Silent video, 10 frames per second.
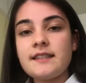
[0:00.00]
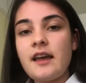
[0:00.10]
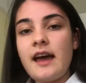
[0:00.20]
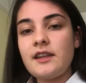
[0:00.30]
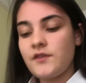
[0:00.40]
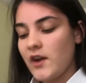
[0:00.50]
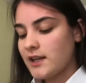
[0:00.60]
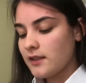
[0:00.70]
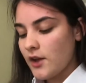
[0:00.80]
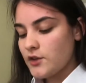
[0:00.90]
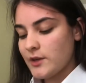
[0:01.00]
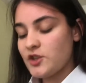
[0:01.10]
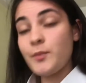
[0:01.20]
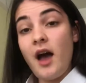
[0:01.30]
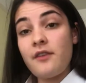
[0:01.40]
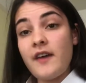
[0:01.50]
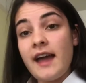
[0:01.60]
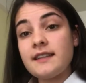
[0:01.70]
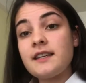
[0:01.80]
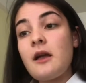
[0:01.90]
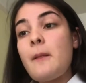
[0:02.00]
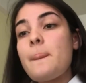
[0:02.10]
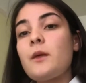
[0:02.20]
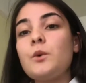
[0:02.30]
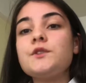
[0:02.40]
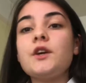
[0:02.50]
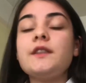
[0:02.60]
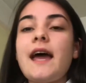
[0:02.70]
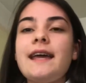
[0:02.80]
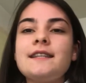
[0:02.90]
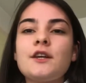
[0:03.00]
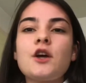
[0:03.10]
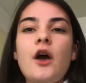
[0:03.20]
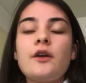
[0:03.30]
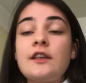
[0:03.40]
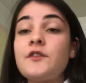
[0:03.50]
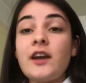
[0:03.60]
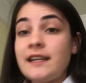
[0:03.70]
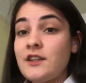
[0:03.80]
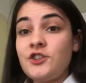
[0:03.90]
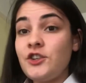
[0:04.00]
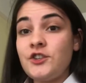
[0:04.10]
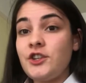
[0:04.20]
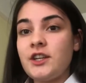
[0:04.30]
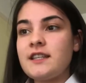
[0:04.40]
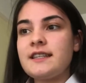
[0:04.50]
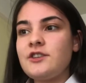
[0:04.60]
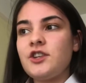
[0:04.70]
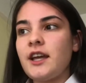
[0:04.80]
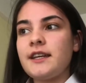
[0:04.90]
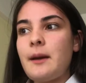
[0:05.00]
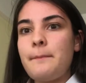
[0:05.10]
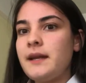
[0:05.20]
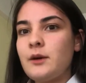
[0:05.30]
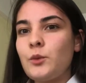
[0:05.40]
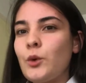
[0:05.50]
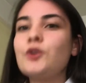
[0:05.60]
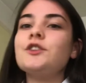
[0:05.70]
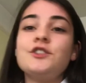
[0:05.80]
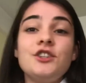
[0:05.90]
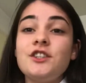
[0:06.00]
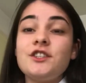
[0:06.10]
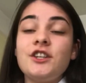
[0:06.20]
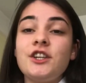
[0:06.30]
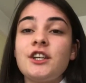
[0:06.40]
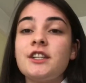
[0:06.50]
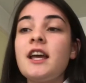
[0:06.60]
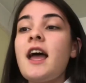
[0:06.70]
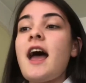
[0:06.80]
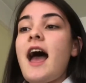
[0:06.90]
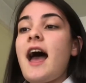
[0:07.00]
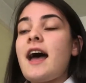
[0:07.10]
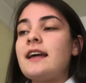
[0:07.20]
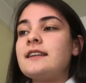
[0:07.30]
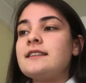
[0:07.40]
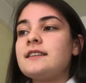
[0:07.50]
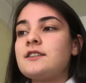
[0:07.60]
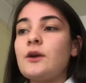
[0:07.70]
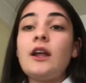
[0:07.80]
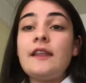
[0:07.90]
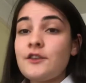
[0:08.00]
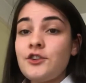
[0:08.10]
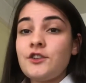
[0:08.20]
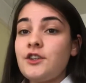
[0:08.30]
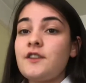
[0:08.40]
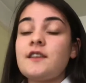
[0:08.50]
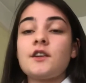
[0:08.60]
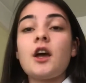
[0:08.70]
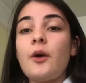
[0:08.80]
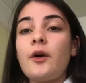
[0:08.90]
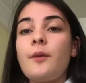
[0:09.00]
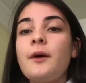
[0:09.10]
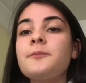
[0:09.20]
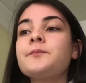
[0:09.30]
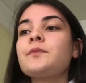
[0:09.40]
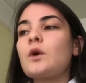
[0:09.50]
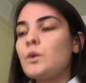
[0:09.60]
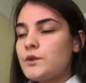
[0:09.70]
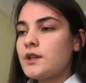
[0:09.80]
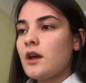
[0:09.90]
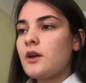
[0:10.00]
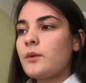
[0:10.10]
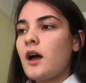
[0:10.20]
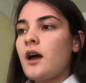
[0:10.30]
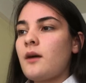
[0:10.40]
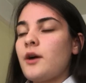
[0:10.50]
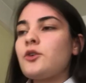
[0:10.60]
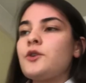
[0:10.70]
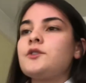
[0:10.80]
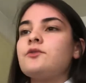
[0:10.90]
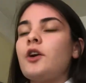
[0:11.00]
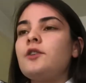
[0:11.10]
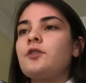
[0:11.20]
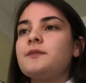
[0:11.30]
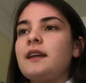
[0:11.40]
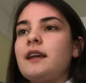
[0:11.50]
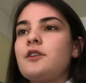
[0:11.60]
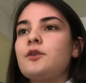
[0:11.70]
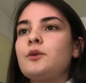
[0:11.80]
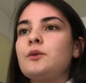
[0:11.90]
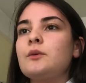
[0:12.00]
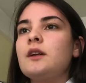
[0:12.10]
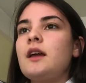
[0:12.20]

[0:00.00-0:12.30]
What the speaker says: and it's very close, which is perfect. Also, it's very near the Students' Union. It's literally like a minute walk to the Students' Union, and so in the Students' Union there's a co-op. Also, across the road from Senghennydd Hall